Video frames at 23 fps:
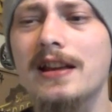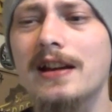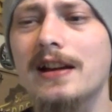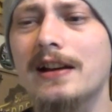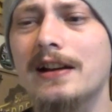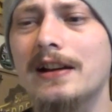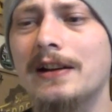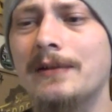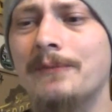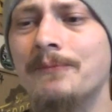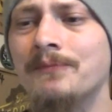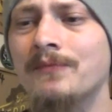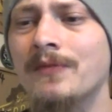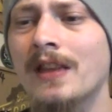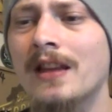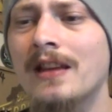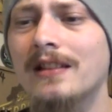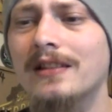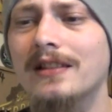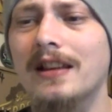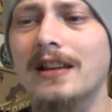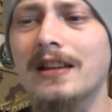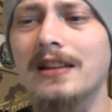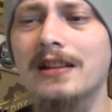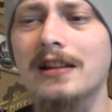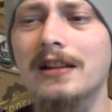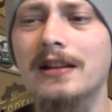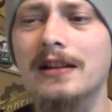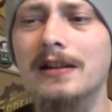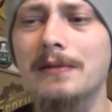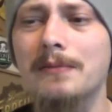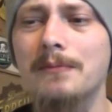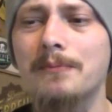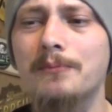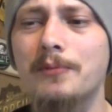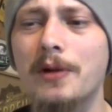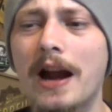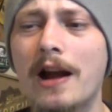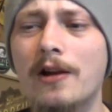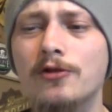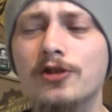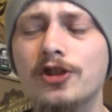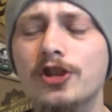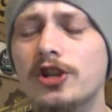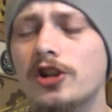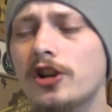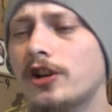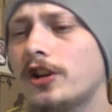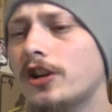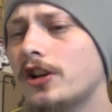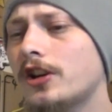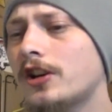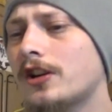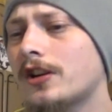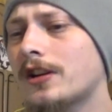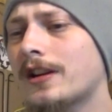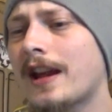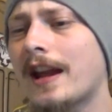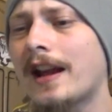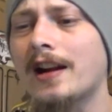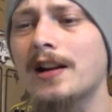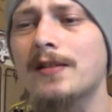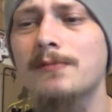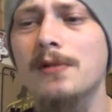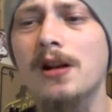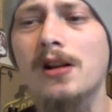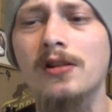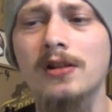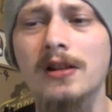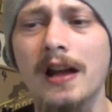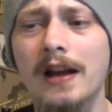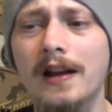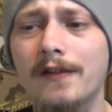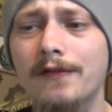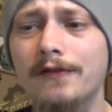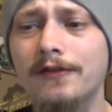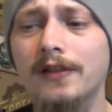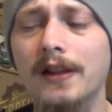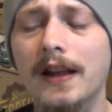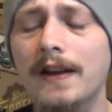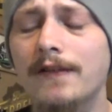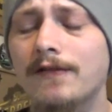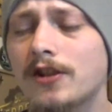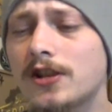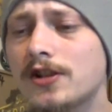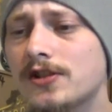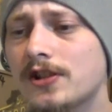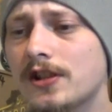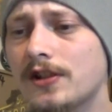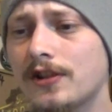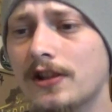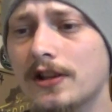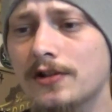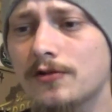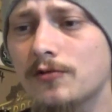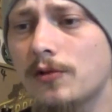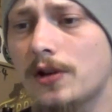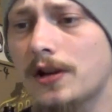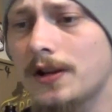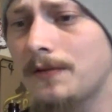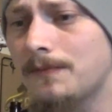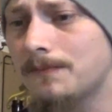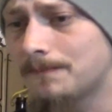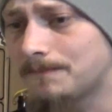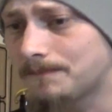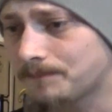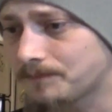brown sugar, caramel kind of flavors in this one.